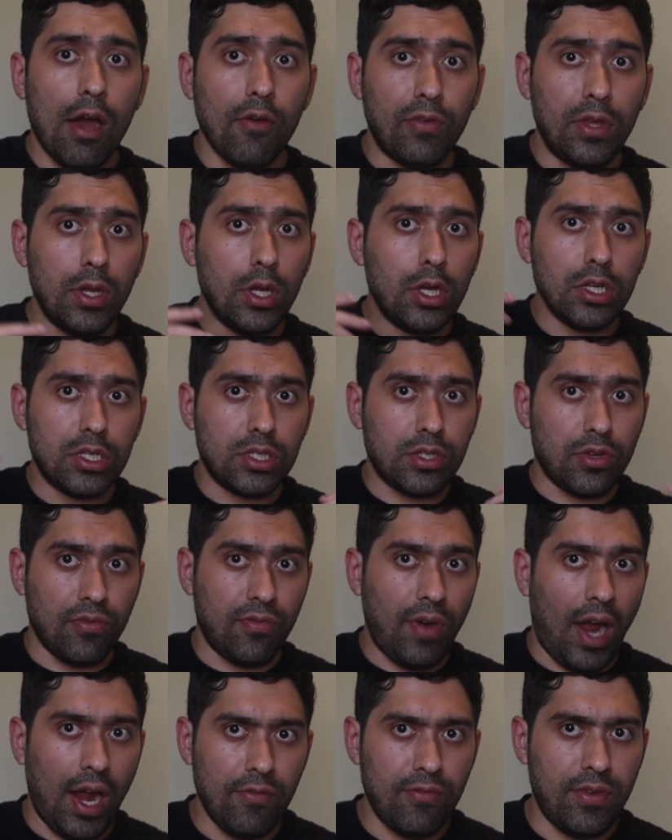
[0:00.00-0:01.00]
If he could
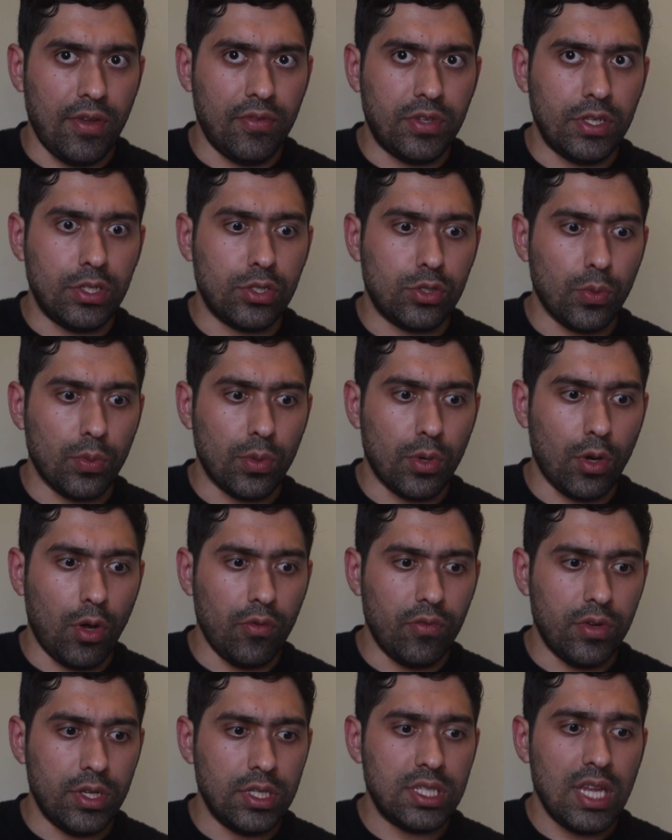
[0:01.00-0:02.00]
survive 50
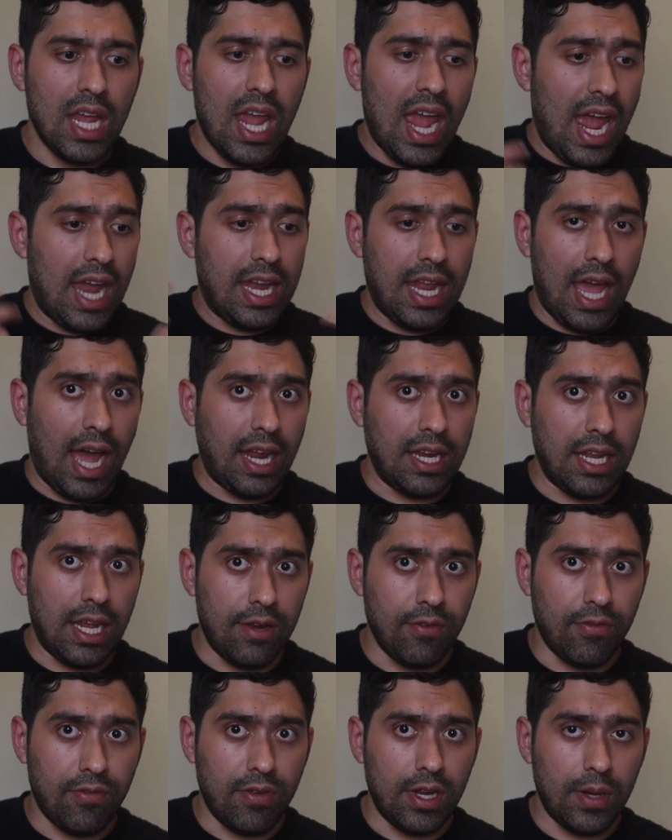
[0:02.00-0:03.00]
supernovas and had
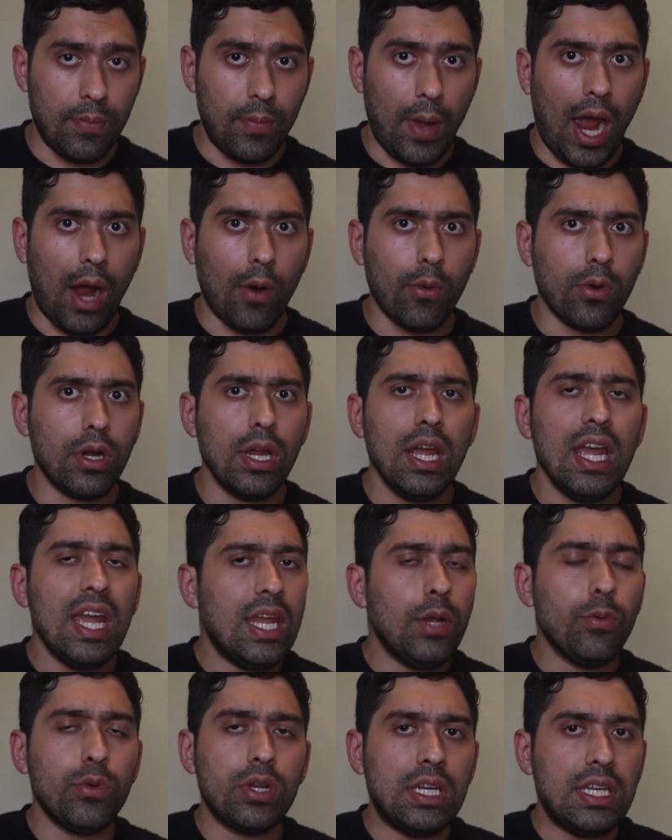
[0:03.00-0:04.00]
infinite power,
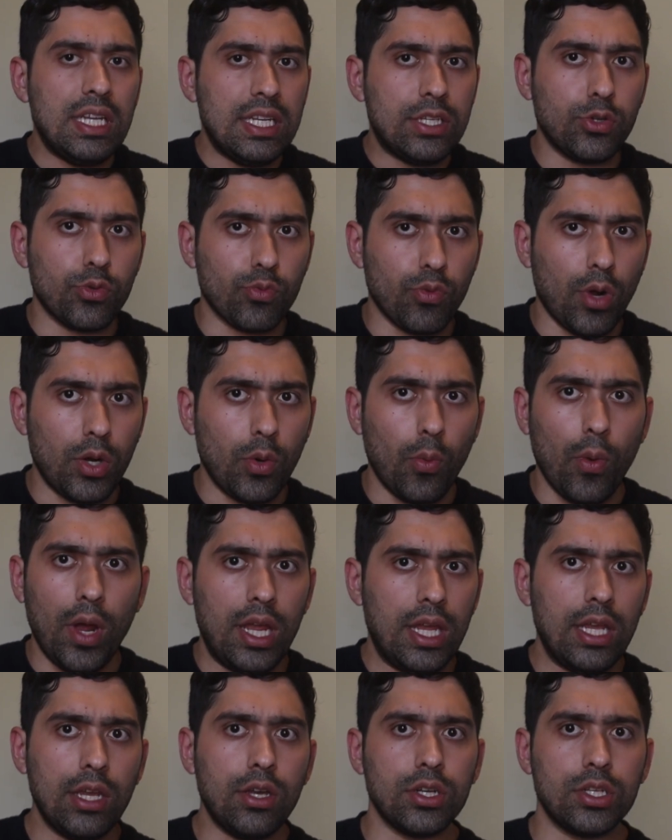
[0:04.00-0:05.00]
he wouldn't need to run
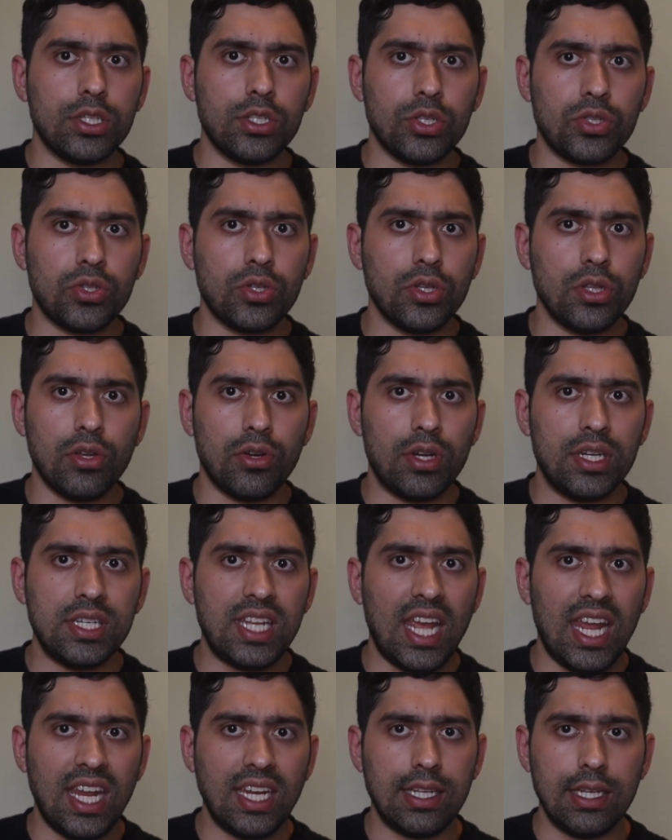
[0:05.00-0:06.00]
away. He could have just stood there and
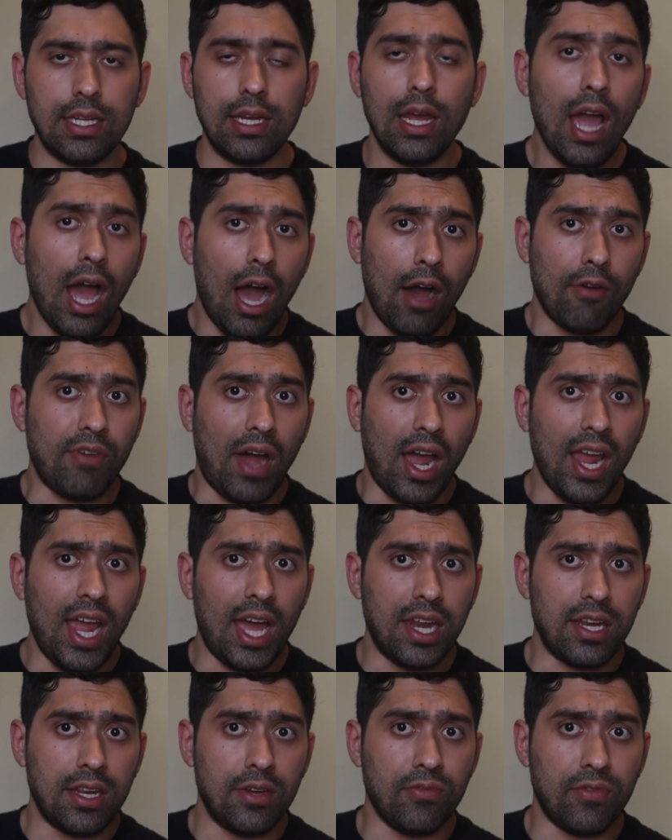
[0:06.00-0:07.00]
tanked it. If I
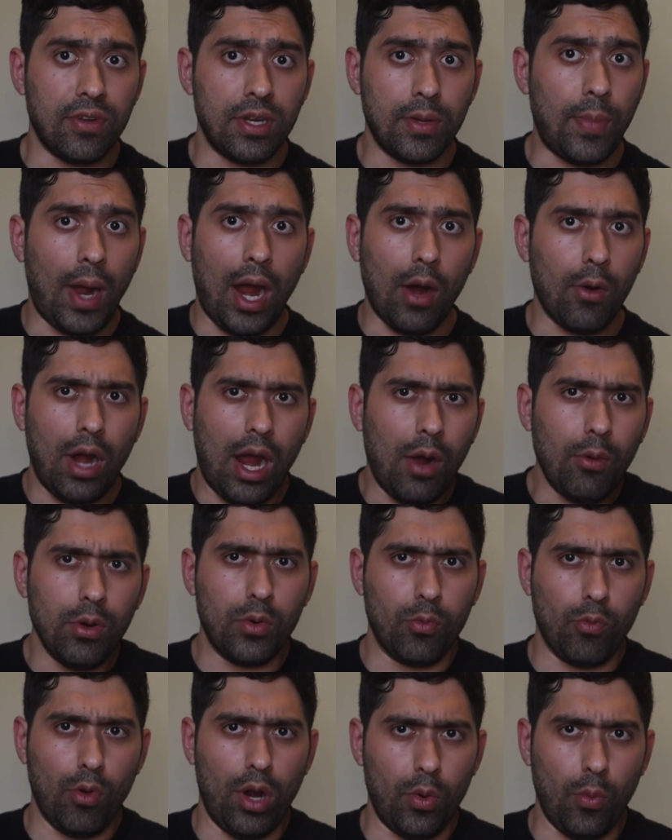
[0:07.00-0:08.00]
had infinite power, I
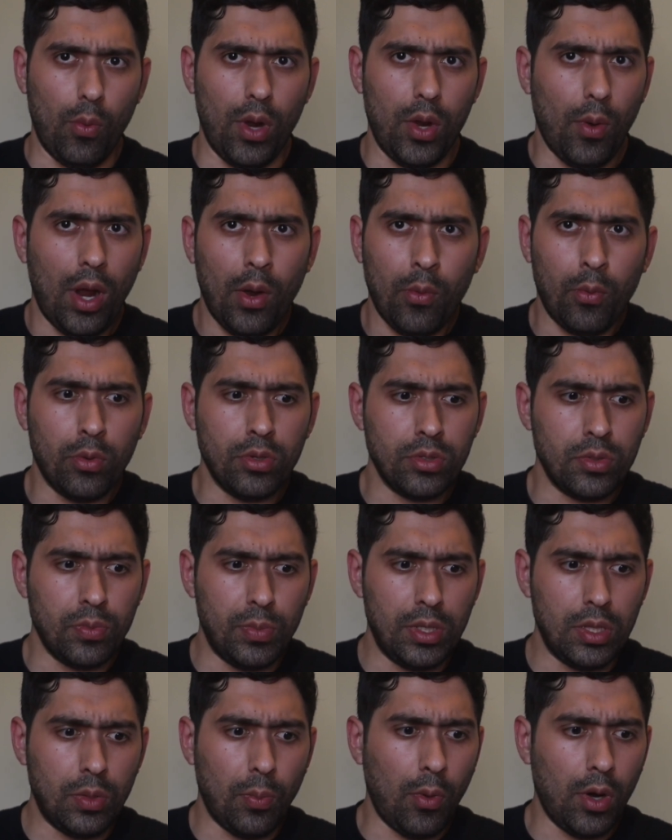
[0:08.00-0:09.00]
wouldn't run away. What
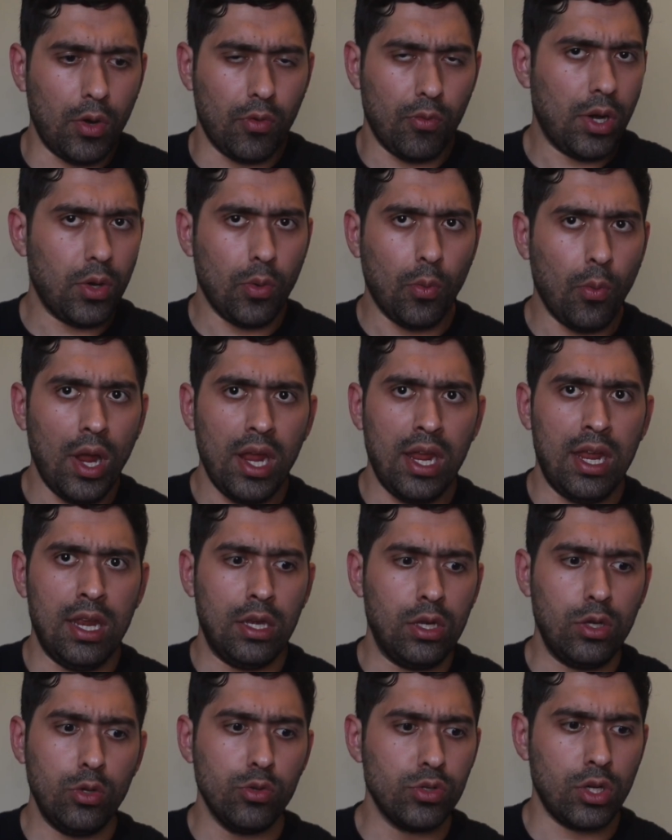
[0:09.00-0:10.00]
would be the point of running away
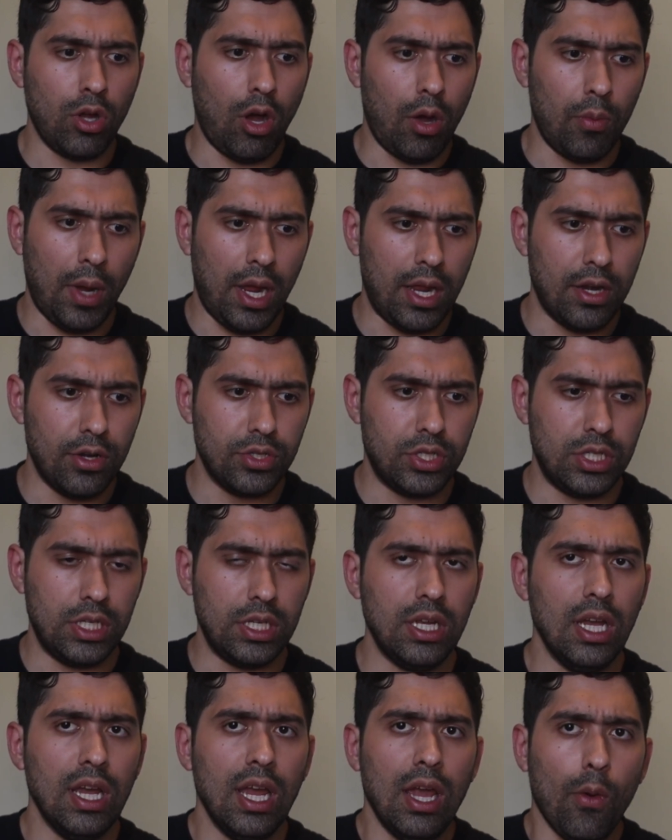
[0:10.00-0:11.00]
and using all my
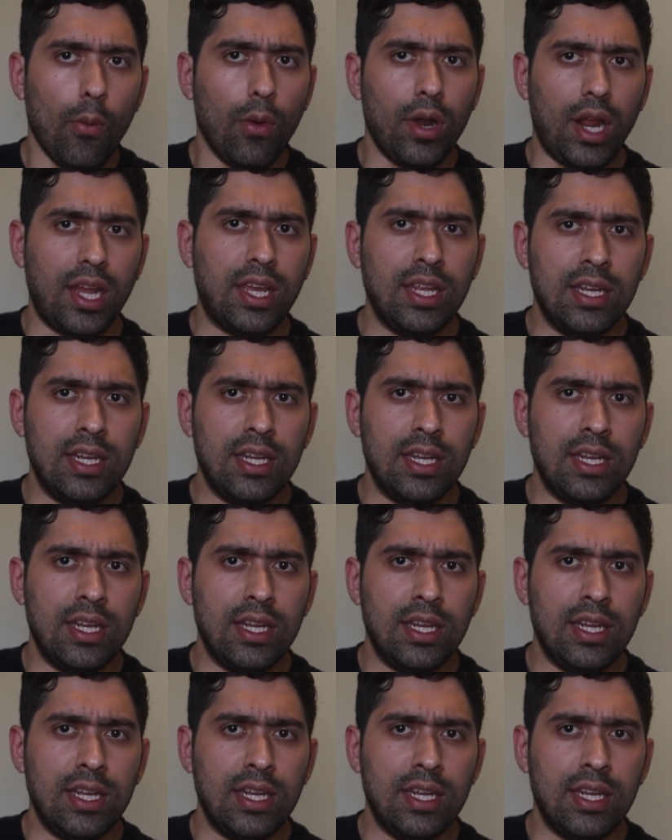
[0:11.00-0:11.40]
energy when I